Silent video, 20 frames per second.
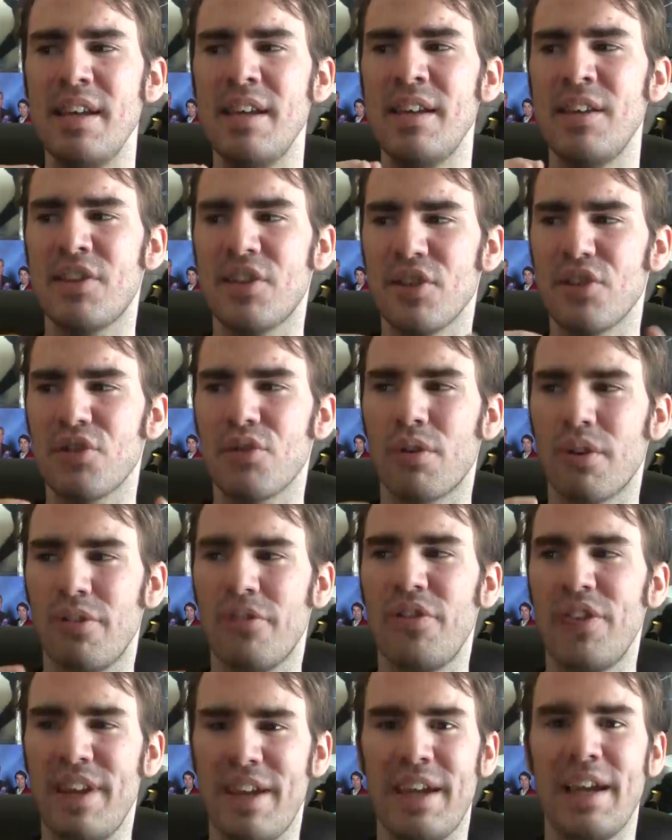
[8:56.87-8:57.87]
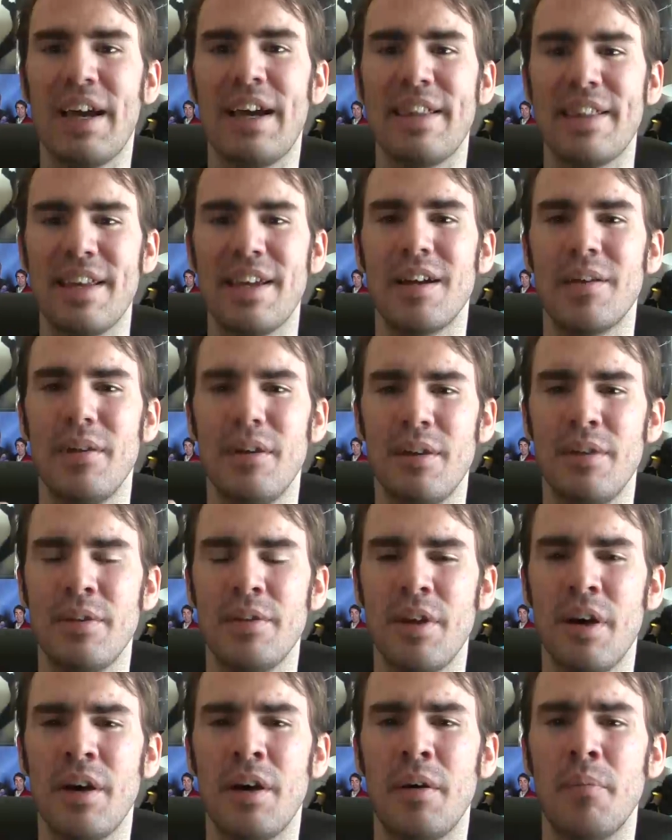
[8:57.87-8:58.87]
is the sort of thing I think
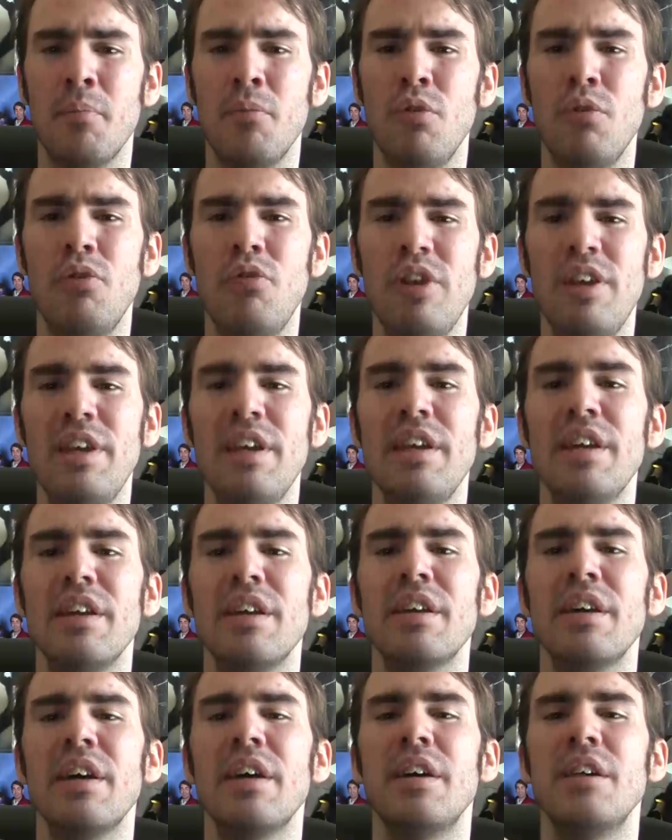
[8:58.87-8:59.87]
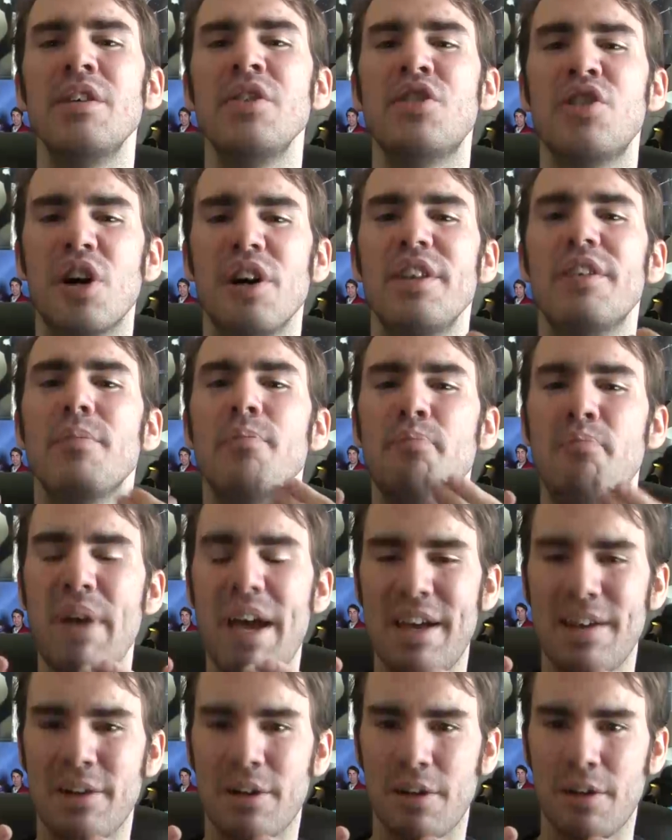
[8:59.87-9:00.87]
a movie does
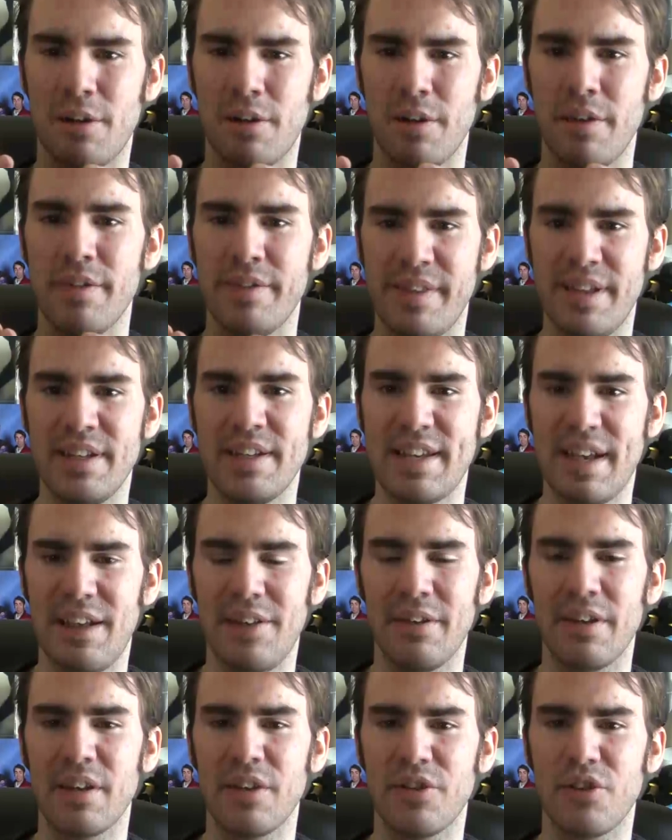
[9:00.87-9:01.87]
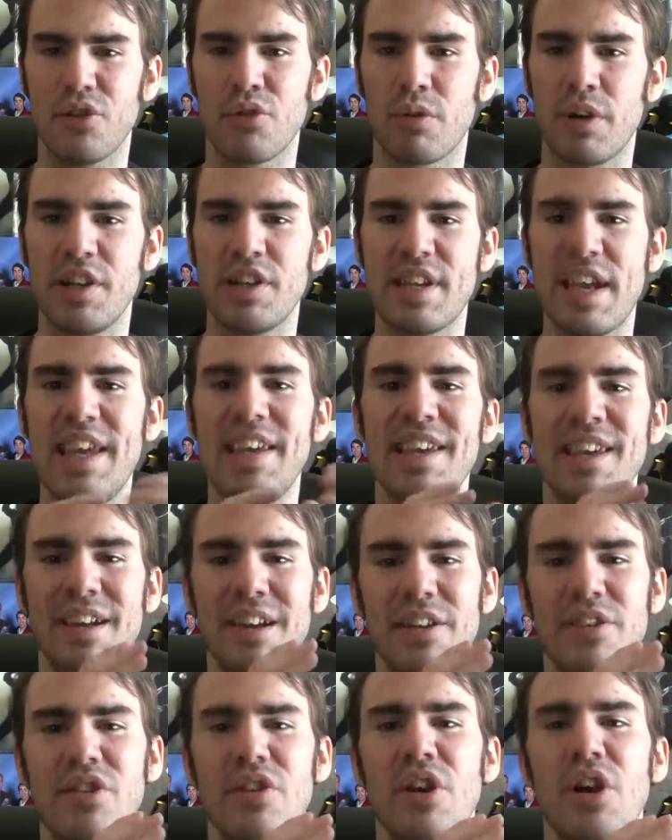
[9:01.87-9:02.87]
better than telling a story, taking
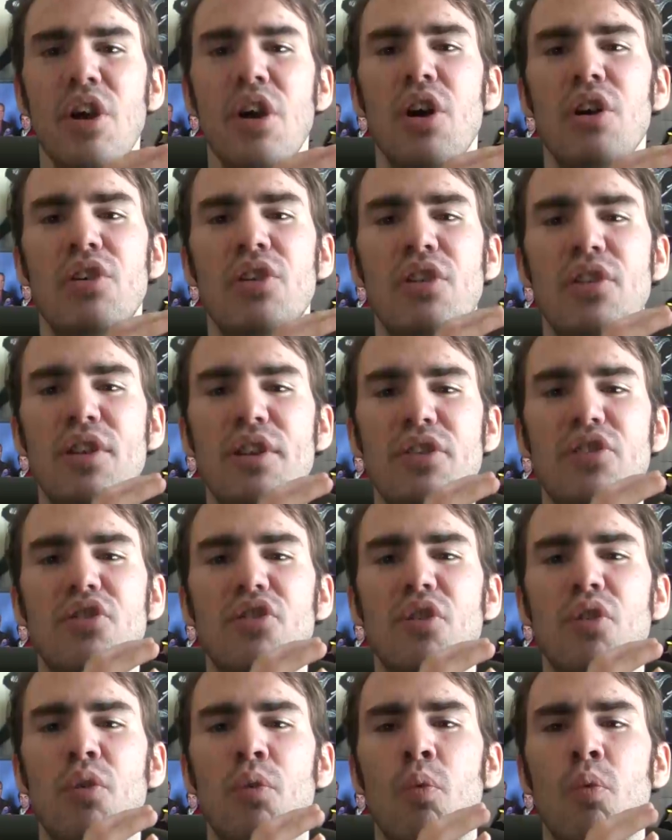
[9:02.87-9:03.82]
us to this